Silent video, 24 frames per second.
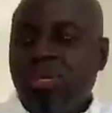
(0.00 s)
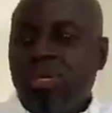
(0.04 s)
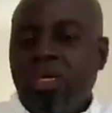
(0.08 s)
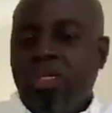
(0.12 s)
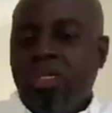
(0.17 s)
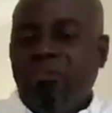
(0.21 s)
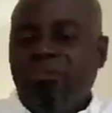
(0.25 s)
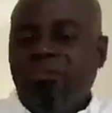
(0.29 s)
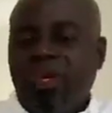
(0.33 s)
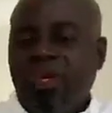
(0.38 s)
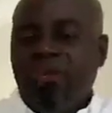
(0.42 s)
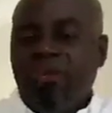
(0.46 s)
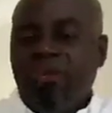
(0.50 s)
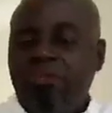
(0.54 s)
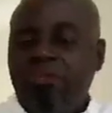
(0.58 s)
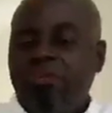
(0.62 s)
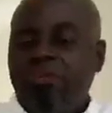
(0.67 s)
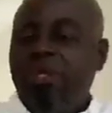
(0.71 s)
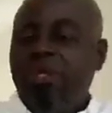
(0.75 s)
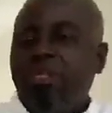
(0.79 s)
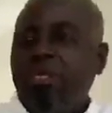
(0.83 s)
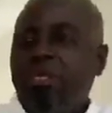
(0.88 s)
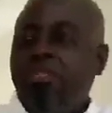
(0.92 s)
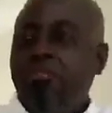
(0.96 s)
And if I
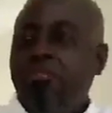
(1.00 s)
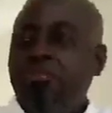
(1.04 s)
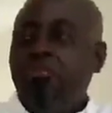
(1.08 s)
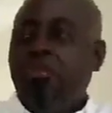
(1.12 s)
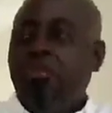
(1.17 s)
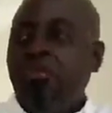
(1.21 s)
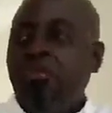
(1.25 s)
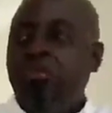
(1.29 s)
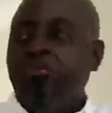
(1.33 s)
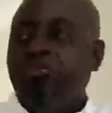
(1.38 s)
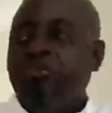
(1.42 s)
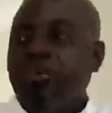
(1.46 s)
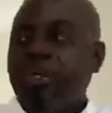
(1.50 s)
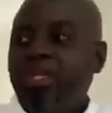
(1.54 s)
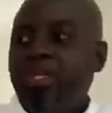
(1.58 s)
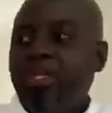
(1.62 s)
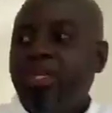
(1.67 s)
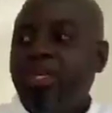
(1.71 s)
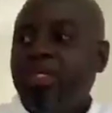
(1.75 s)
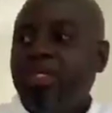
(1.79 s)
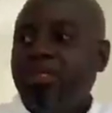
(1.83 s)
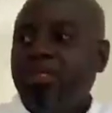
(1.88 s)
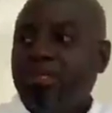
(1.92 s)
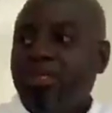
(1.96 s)
compare that to home
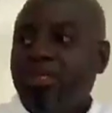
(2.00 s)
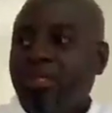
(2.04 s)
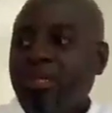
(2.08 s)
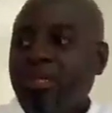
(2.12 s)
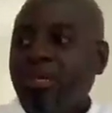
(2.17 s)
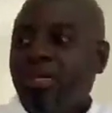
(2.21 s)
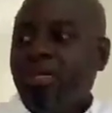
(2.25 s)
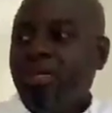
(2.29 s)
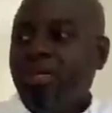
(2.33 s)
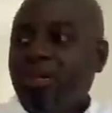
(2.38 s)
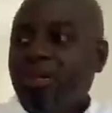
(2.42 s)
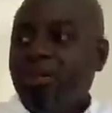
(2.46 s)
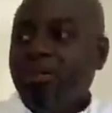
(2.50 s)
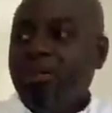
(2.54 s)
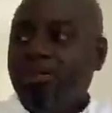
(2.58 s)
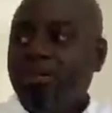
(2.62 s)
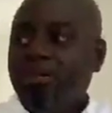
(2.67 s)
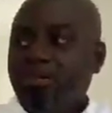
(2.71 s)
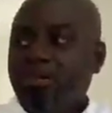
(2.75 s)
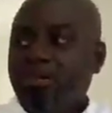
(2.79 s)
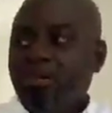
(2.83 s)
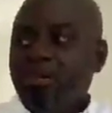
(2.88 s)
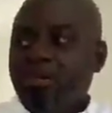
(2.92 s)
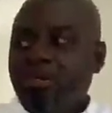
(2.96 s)
finance in Ghana,
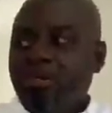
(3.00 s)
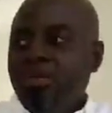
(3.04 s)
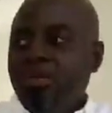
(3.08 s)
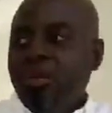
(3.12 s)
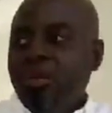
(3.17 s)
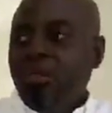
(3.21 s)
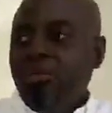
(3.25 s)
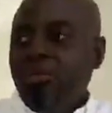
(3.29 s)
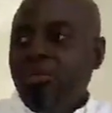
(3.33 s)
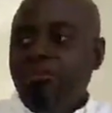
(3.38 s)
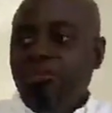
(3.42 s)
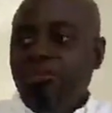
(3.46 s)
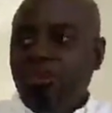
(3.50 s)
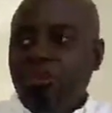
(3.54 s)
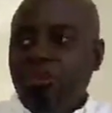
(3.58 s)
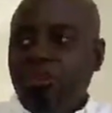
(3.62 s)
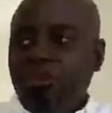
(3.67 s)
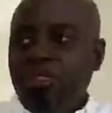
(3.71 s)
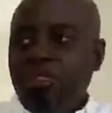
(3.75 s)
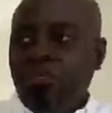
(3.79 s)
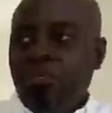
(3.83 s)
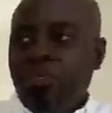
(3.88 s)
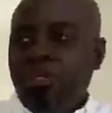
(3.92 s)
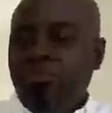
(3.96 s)
you know, if you go
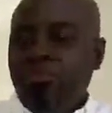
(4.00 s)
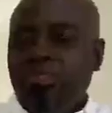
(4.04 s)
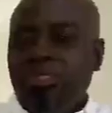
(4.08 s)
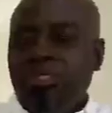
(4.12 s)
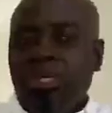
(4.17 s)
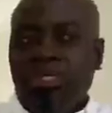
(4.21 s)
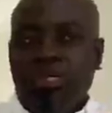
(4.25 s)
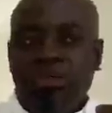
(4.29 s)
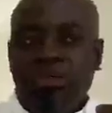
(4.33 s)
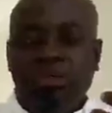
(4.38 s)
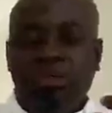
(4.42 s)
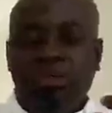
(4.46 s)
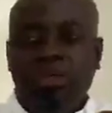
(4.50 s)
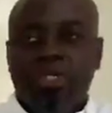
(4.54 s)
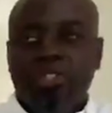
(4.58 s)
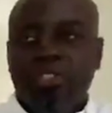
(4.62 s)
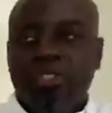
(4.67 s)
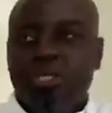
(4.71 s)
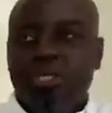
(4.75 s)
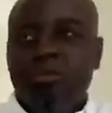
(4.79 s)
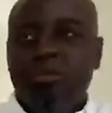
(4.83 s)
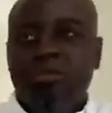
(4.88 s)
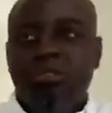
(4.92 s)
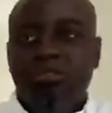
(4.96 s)
to their website, the mortgage
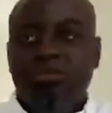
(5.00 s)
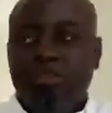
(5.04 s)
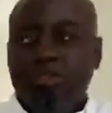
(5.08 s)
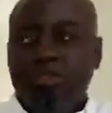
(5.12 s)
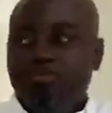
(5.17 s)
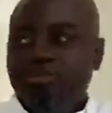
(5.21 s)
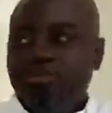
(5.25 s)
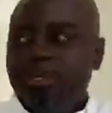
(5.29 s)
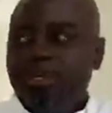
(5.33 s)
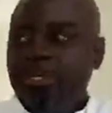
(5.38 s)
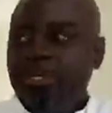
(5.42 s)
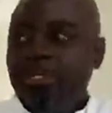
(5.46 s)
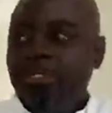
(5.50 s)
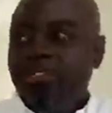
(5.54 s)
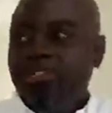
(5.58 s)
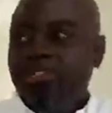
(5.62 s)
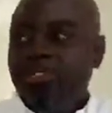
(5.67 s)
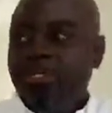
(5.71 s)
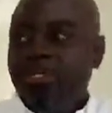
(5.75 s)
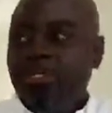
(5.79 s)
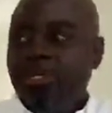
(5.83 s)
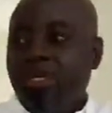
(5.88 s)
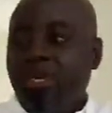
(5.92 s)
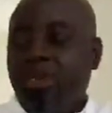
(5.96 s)
calculator is very
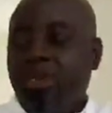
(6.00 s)
easy.